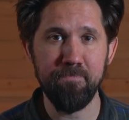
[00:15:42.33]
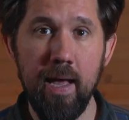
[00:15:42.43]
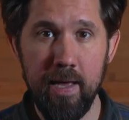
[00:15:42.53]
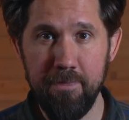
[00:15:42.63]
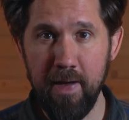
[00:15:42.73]

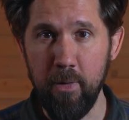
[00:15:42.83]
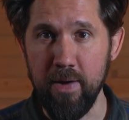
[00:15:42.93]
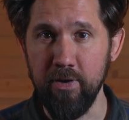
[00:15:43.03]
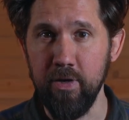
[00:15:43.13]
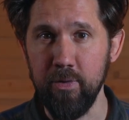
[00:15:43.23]
If,
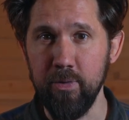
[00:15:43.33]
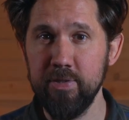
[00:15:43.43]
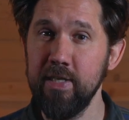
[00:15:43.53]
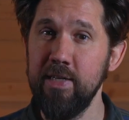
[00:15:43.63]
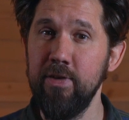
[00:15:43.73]
however, your
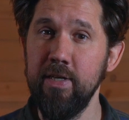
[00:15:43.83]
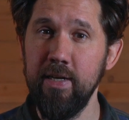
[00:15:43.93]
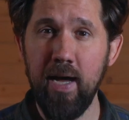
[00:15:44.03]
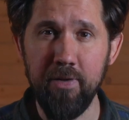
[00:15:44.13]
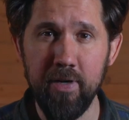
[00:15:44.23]
significant
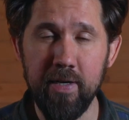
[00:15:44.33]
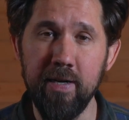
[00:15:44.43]
other